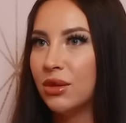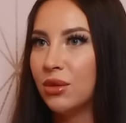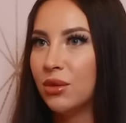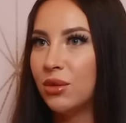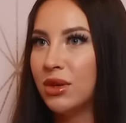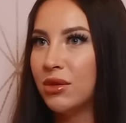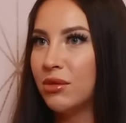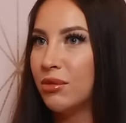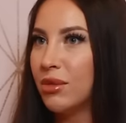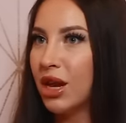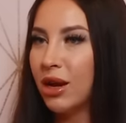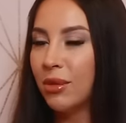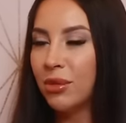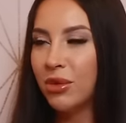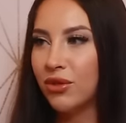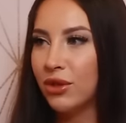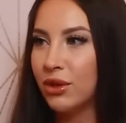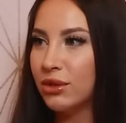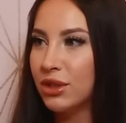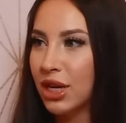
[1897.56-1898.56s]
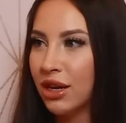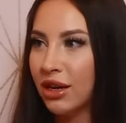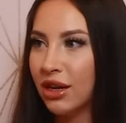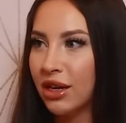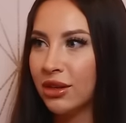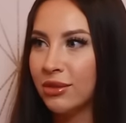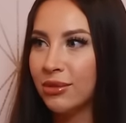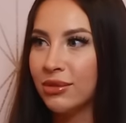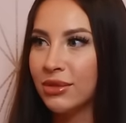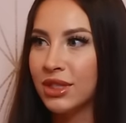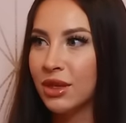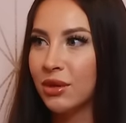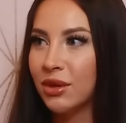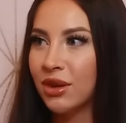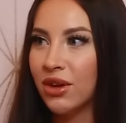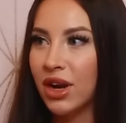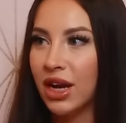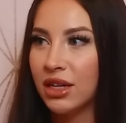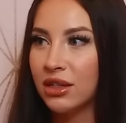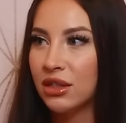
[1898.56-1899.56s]
we met up a few times, like
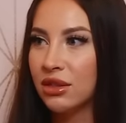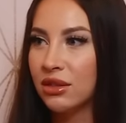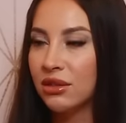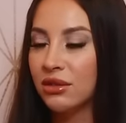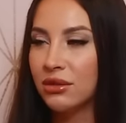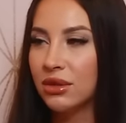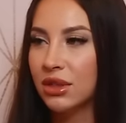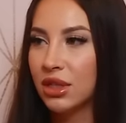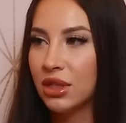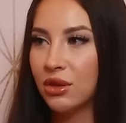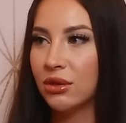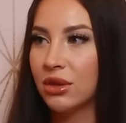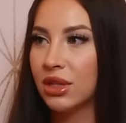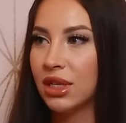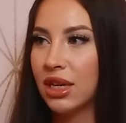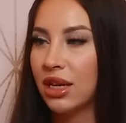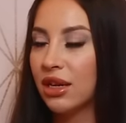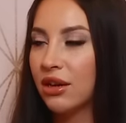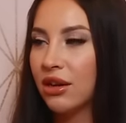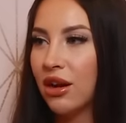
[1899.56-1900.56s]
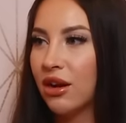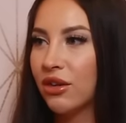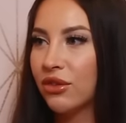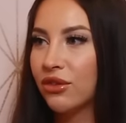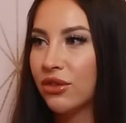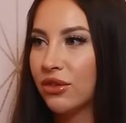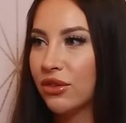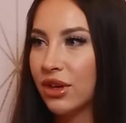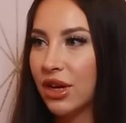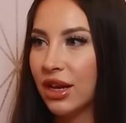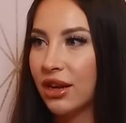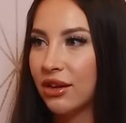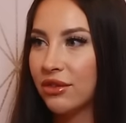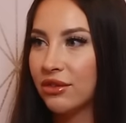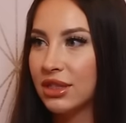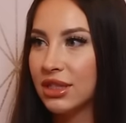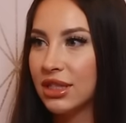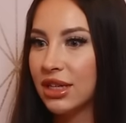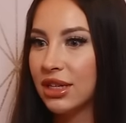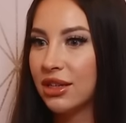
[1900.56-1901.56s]
whatever, and totally hit it off. And mm-hmm. I
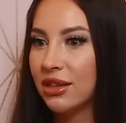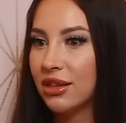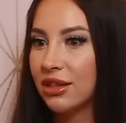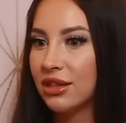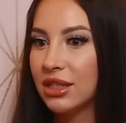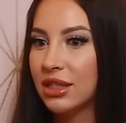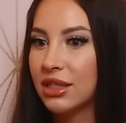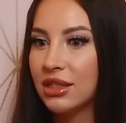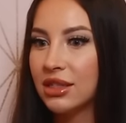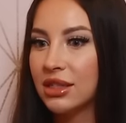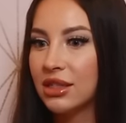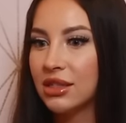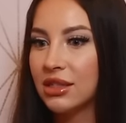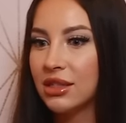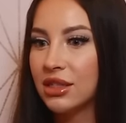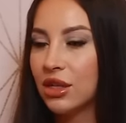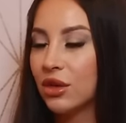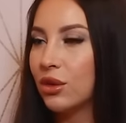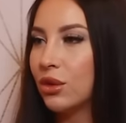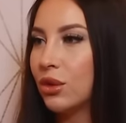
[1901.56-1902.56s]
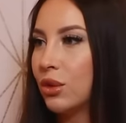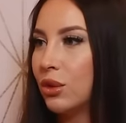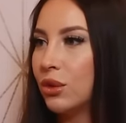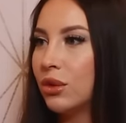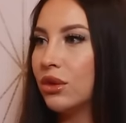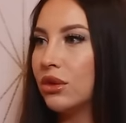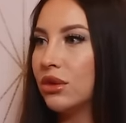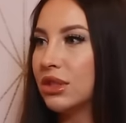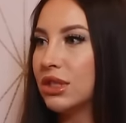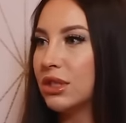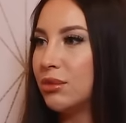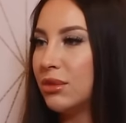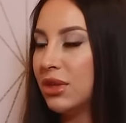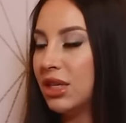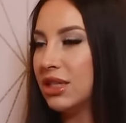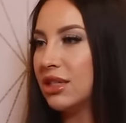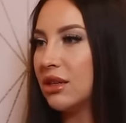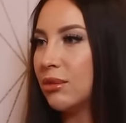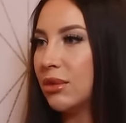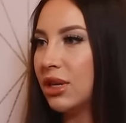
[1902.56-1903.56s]
was mm-hmm. like, this is so cool to
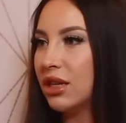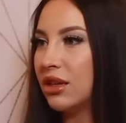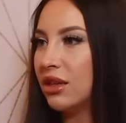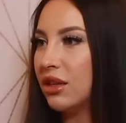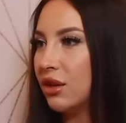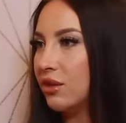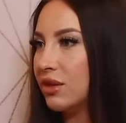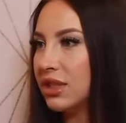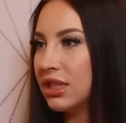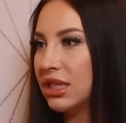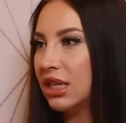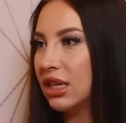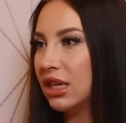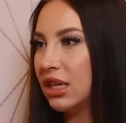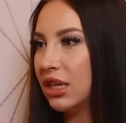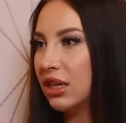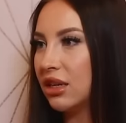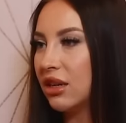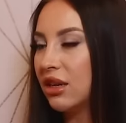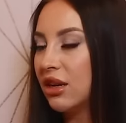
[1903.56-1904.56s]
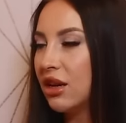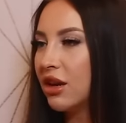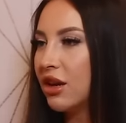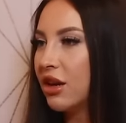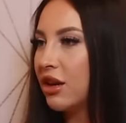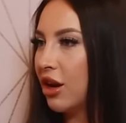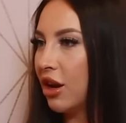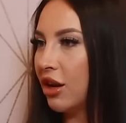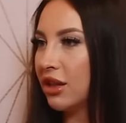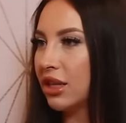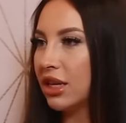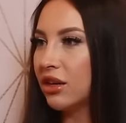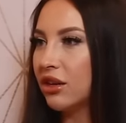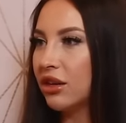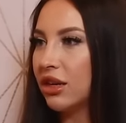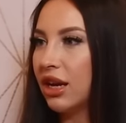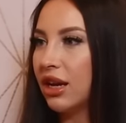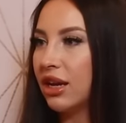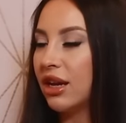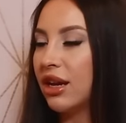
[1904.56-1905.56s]
meet somebody that you've seen on the
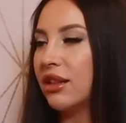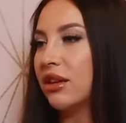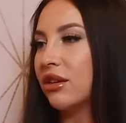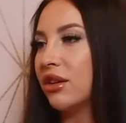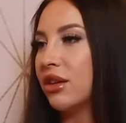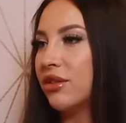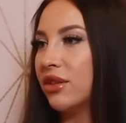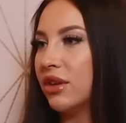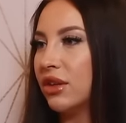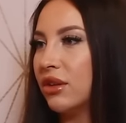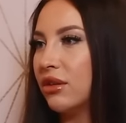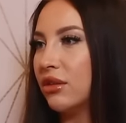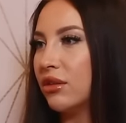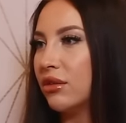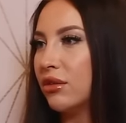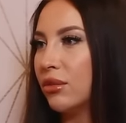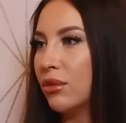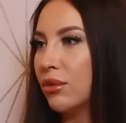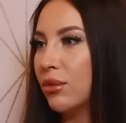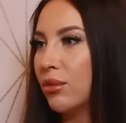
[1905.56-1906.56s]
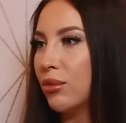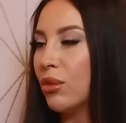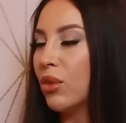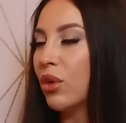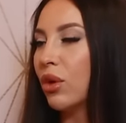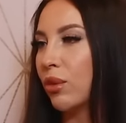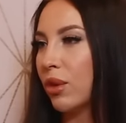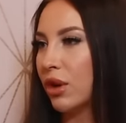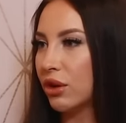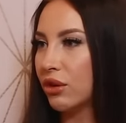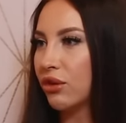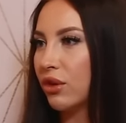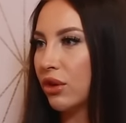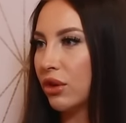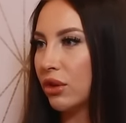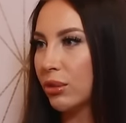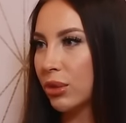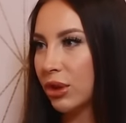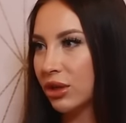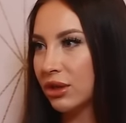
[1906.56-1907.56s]
internet and they're even more
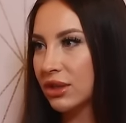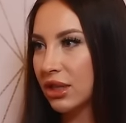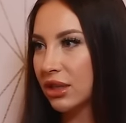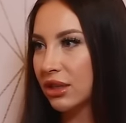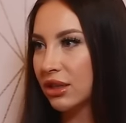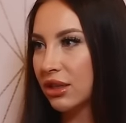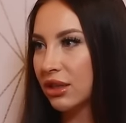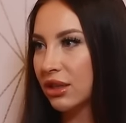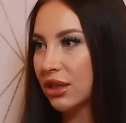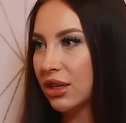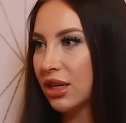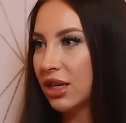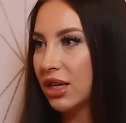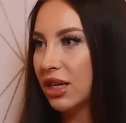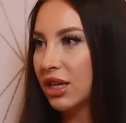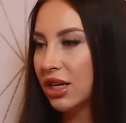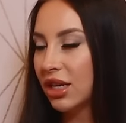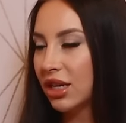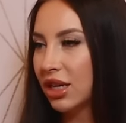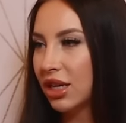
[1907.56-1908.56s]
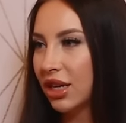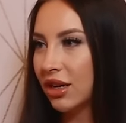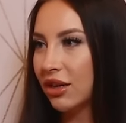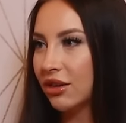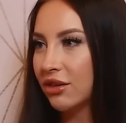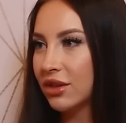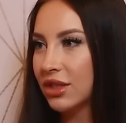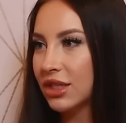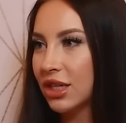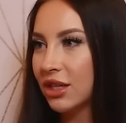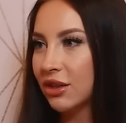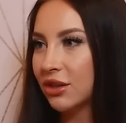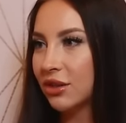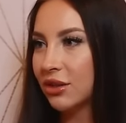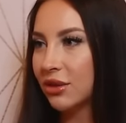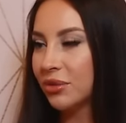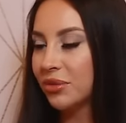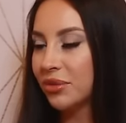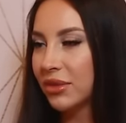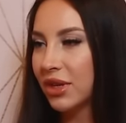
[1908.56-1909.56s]
wonderful in person. Right. You know,
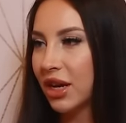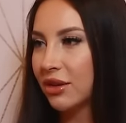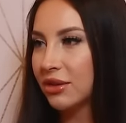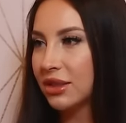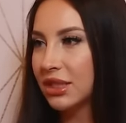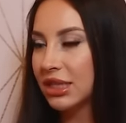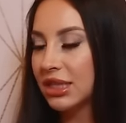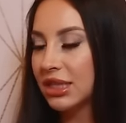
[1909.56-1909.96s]
so I was